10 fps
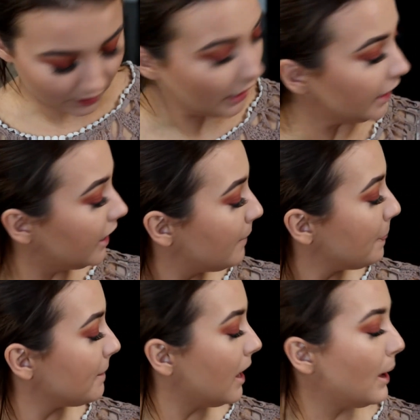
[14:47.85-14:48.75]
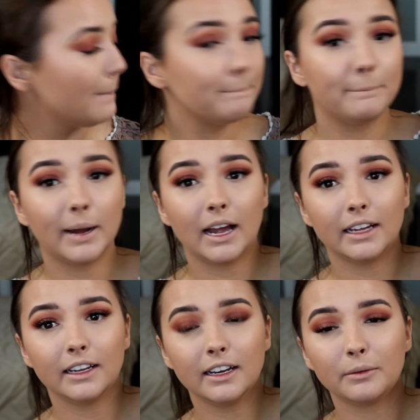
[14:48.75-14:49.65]
fun.
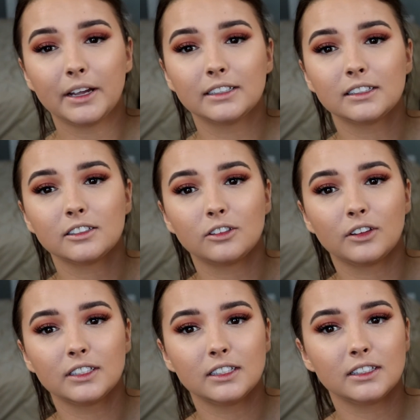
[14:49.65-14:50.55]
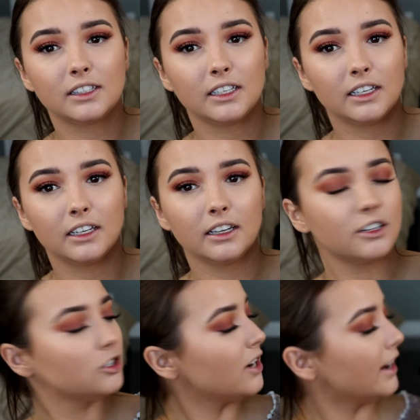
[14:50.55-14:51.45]
But anyways, so this is the
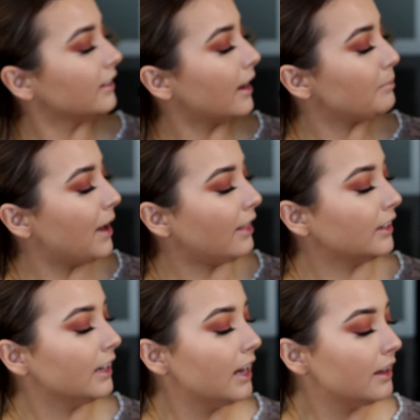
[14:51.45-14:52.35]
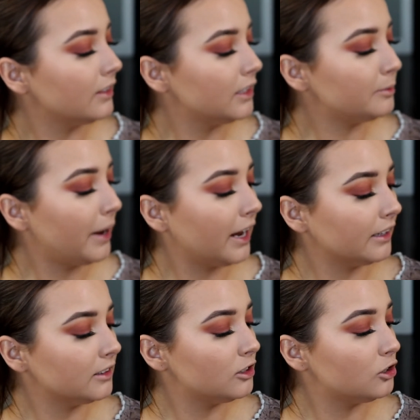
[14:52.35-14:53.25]
Shade and Light palette. These
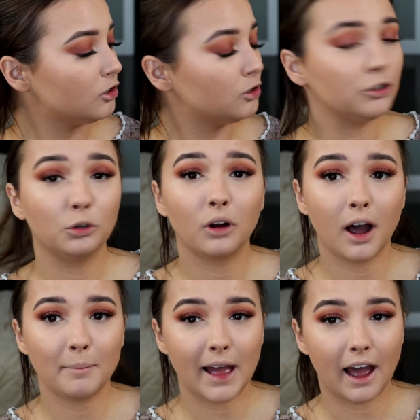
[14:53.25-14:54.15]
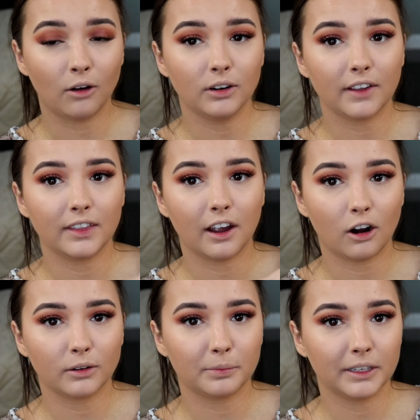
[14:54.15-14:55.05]
pans do come out and they
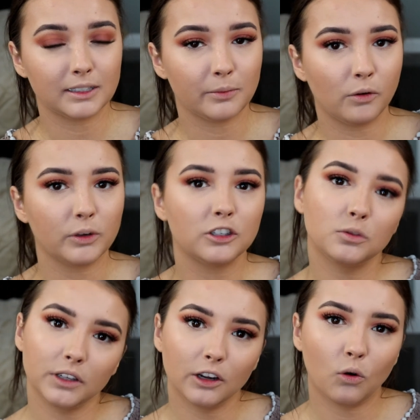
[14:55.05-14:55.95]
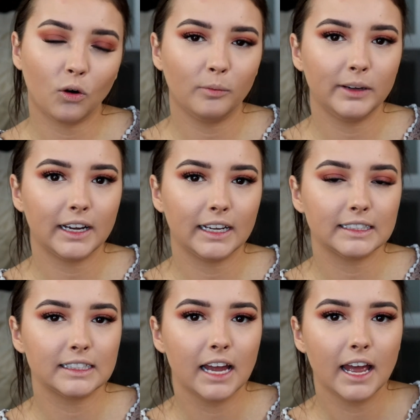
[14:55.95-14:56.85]
are replaceable, which is really cool
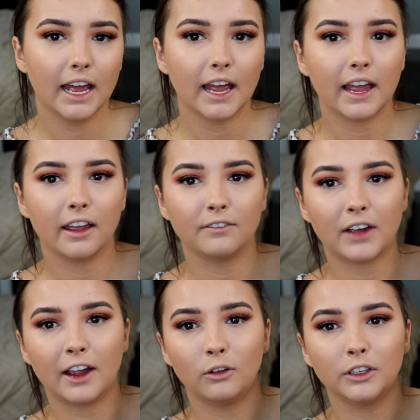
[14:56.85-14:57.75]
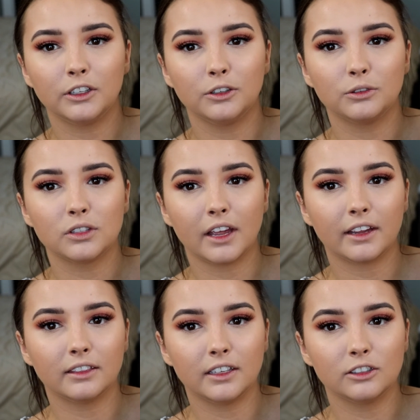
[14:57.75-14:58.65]
because if I only use
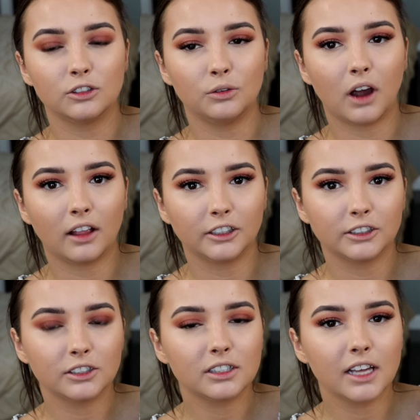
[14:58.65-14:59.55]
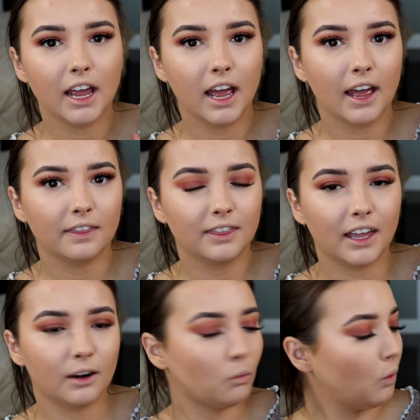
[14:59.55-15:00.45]
like these 2 colors,
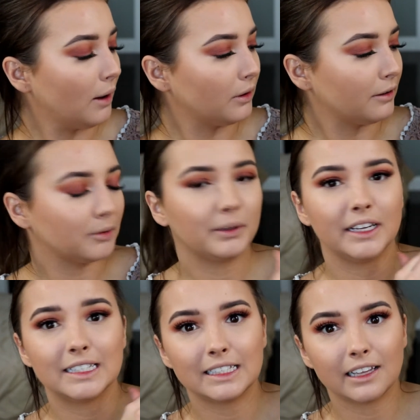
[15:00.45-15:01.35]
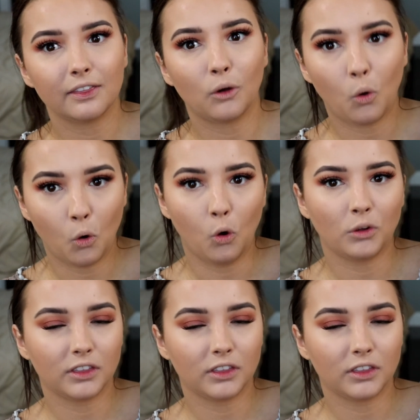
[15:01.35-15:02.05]
then why would I replace the whole